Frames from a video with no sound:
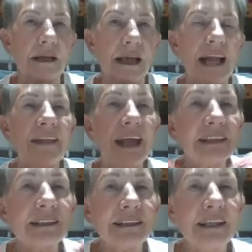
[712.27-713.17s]
And
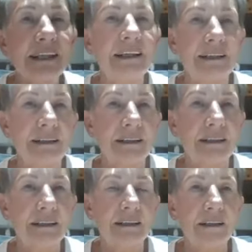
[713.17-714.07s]
that seed
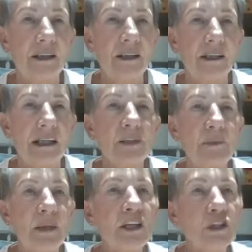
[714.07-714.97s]
is
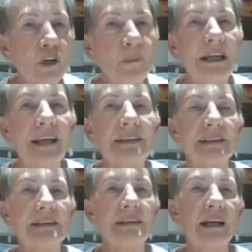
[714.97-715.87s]
being
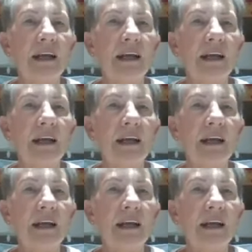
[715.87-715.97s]
germinated